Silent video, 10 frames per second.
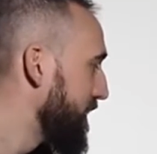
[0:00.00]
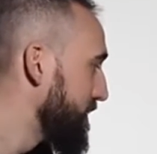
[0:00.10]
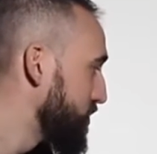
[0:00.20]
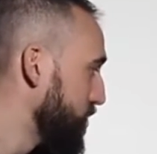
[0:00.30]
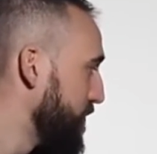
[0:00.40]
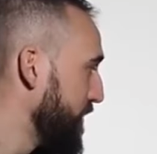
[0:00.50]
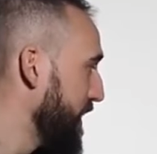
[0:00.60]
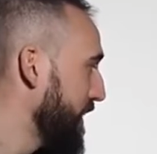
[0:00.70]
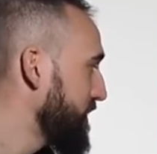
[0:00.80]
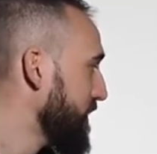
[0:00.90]
are
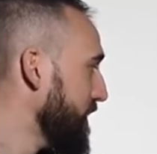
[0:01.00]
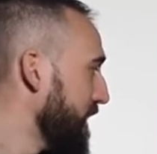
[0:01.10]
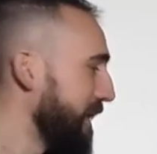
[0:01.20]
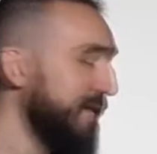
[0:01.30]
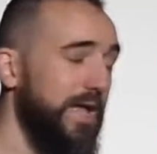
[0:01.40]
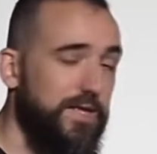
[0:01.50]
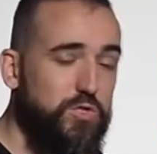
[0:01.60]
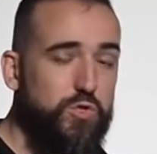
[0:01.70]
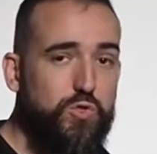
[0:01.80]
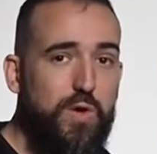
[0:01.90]
2.8 at
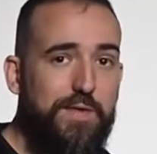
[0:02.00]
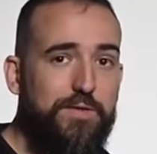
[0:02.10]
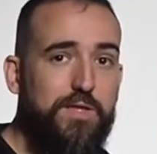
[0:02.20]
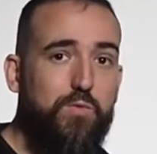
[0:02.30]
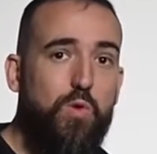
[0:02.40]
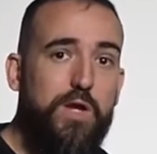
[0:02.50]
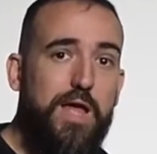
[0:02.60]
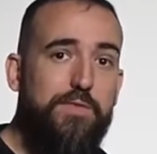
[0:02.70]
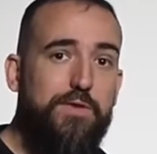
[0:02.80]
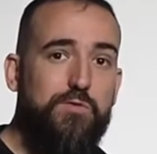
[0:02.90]
ISO 200 at
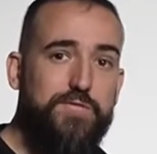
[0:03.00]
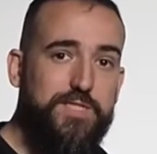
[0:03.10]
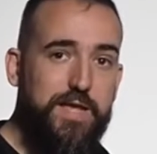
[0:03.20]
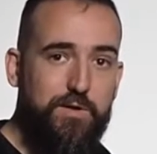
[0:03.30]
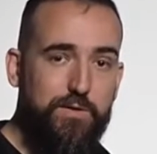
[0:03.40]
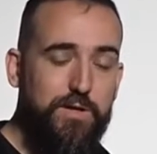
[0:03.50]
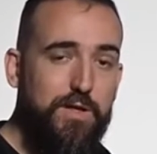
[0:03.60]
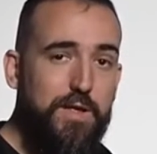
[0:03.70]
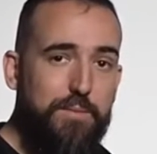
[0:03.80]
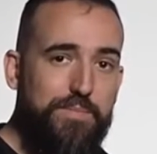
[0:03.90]
100th of a second.
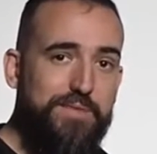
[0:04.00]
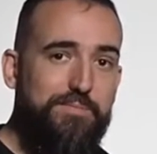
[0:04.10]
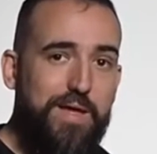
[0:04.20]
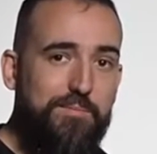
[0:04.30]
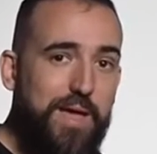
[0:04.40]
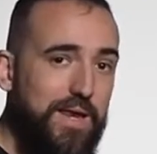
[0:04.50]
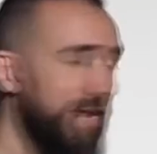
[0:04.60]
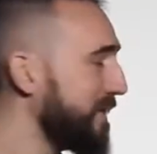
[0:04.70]
But my main